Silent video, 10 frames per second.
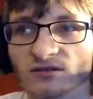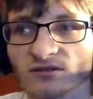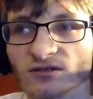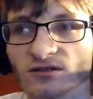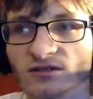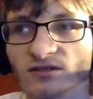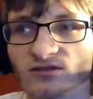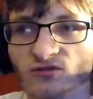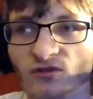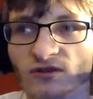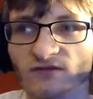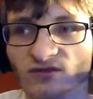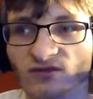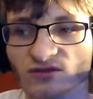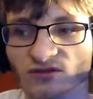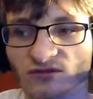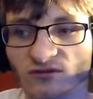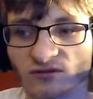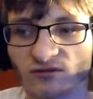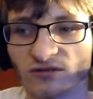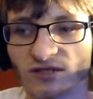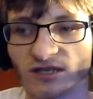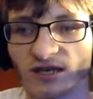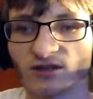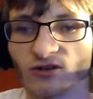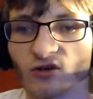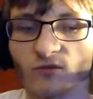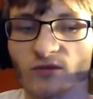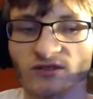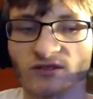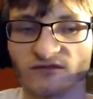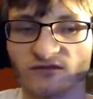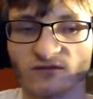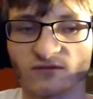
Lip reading: It was one of those. They had a whole bunch of